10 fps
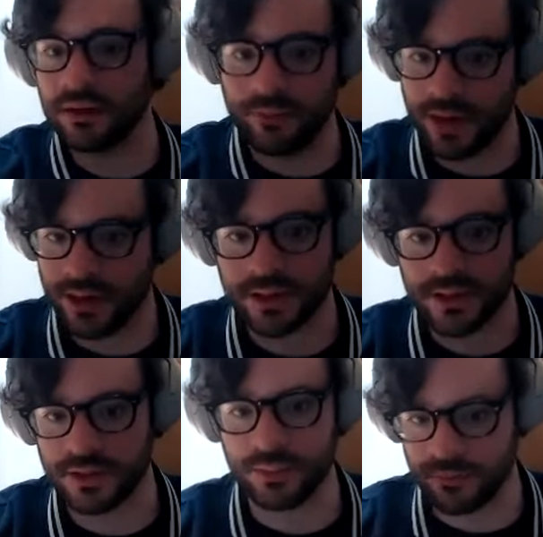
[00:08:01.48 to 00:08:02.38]
of writing that
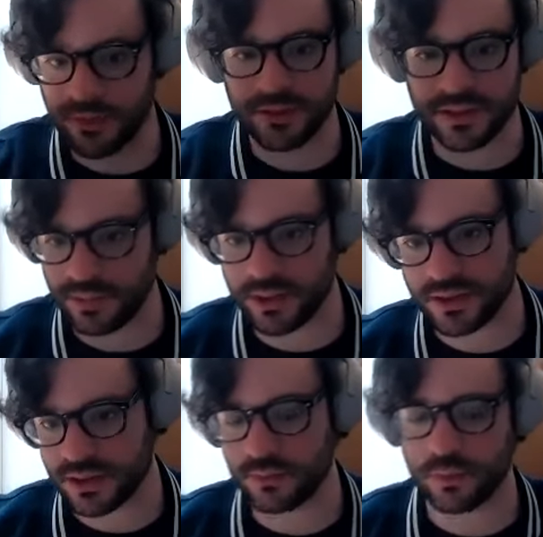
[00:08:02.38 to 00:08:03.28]
script. They figure something
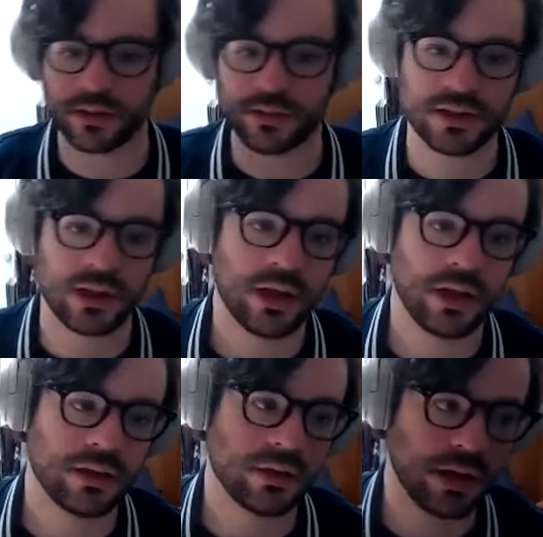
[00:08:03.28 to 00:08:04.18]
else they want.
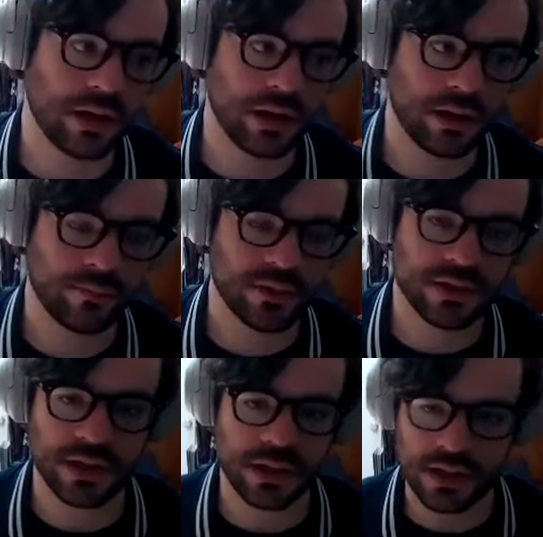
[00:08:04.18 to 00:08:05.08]

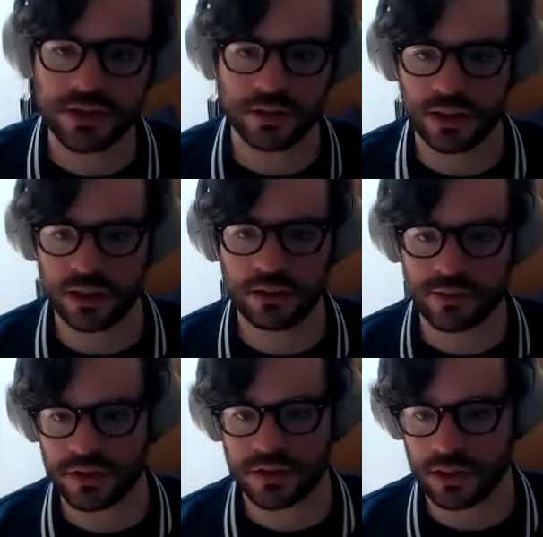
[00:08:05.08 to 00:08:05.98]
So like initially it
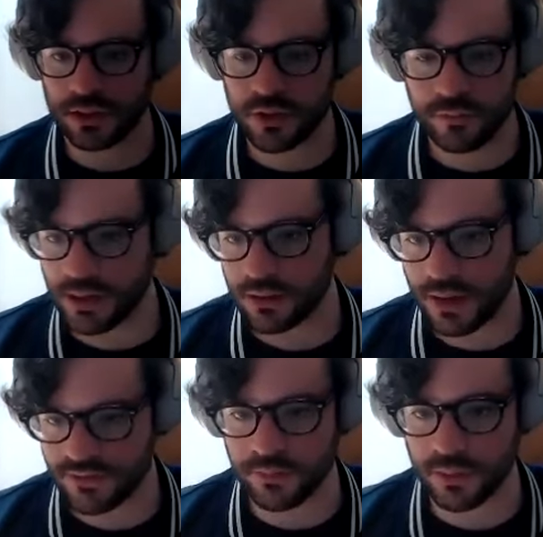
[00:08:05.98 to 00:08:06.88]
was just like 2
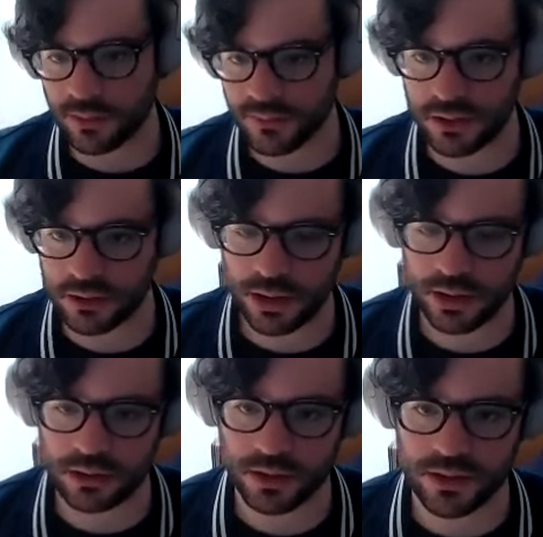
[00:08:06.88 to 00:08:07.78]
paragraphs of prompting
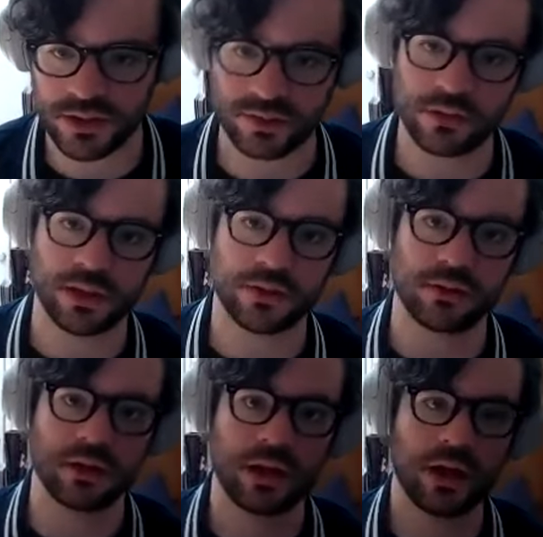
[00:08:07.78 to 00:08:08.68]
and like a story
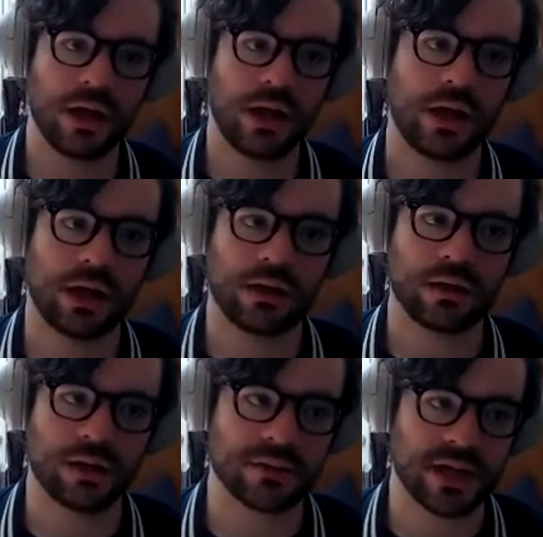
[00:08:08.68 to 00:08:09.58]
meeting.
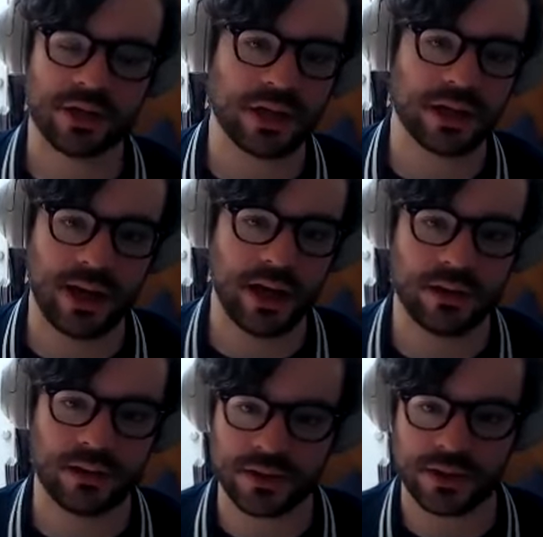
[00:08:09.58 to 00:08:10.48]
And it was actually going to
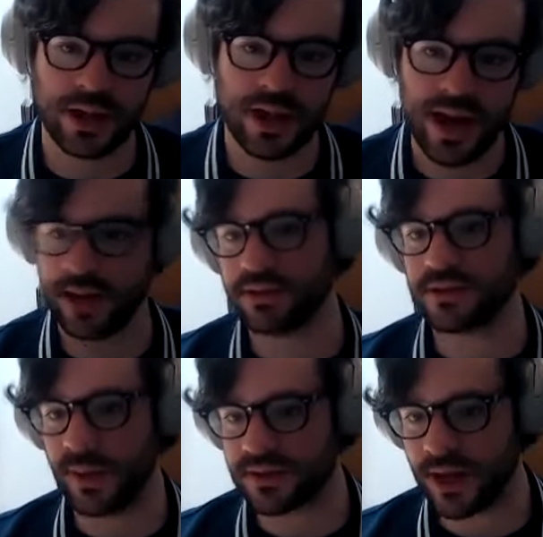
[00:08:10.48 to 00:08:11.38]
end at the
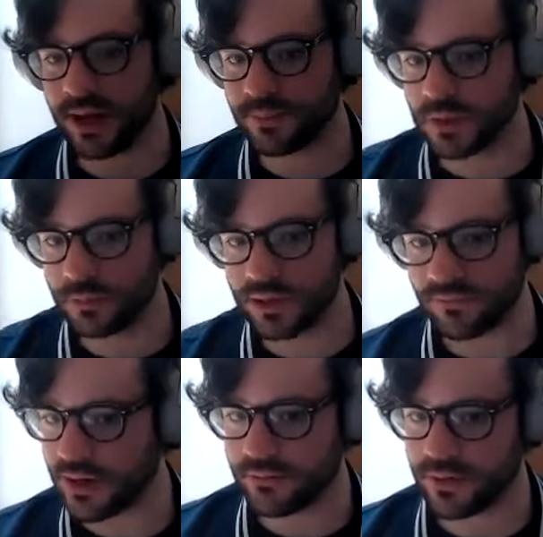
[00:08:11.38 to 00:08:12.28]
space capsule with the
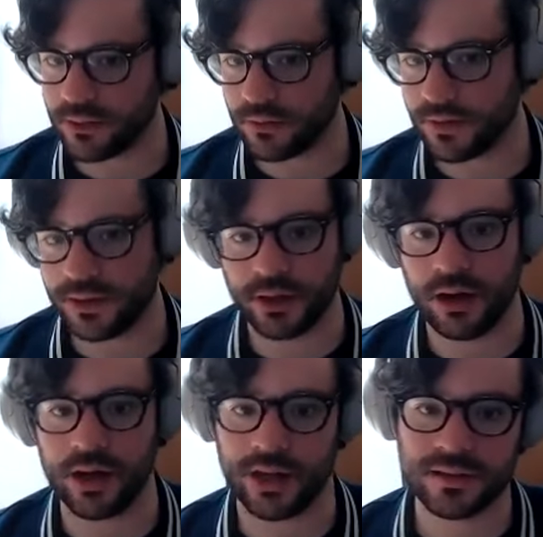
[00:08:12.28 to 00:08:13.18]
Firefly graffiti
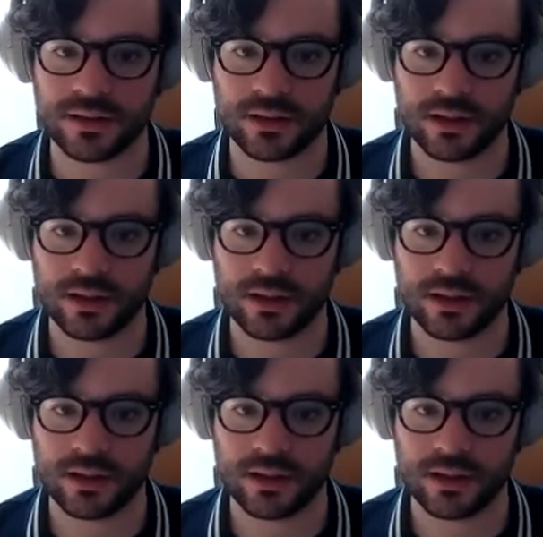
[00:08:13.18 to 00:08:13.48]
on it.